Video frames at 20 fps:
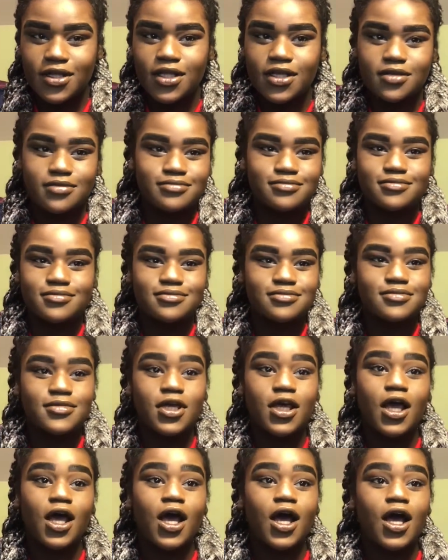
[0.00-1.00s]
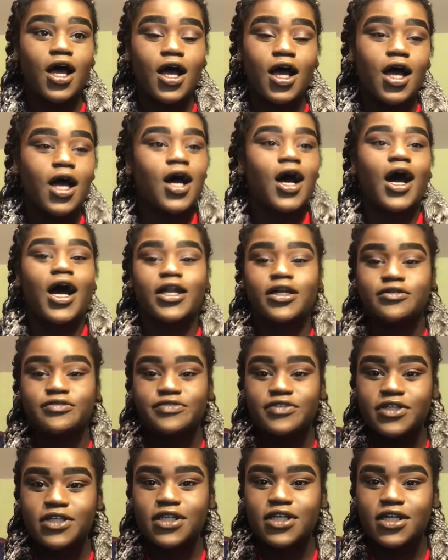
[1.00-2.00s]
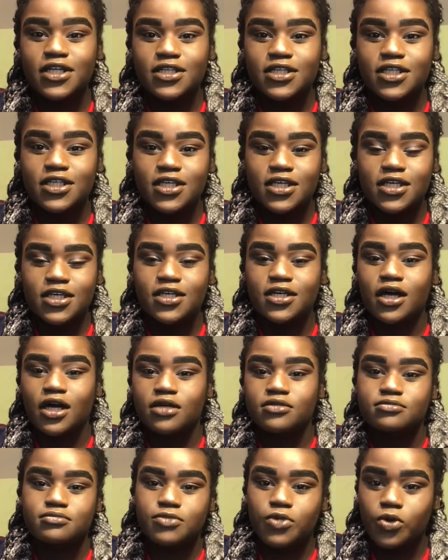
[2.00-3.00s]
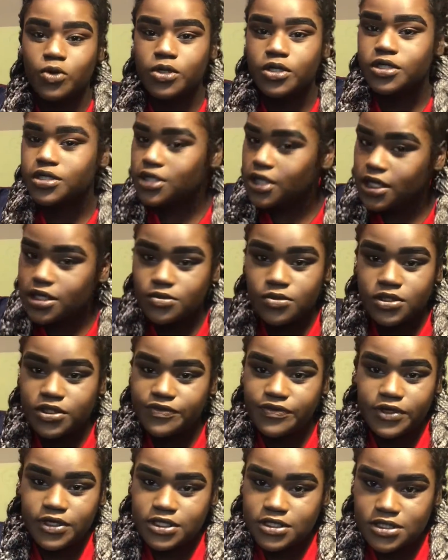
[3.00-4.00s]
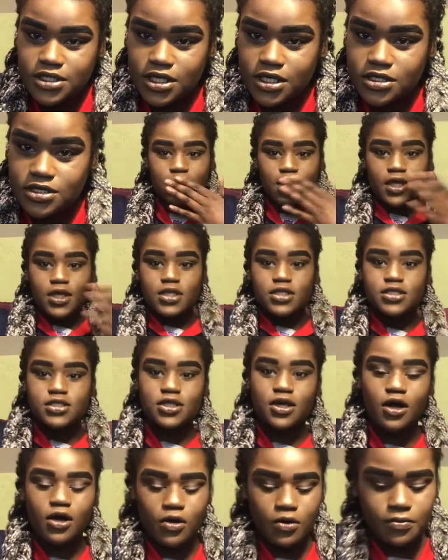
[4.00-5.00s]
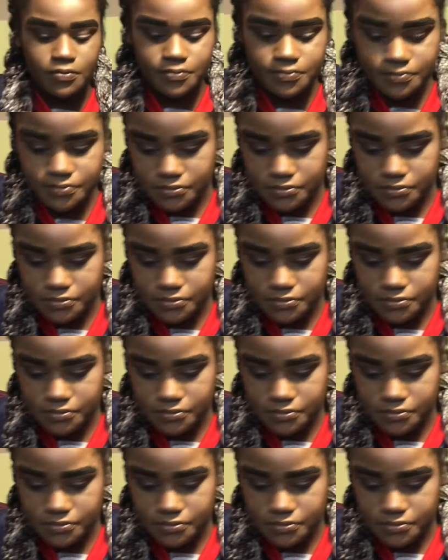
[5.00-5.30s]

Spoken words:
Like, I don't feel anything. I'm bored. Like, what the fuck is this? So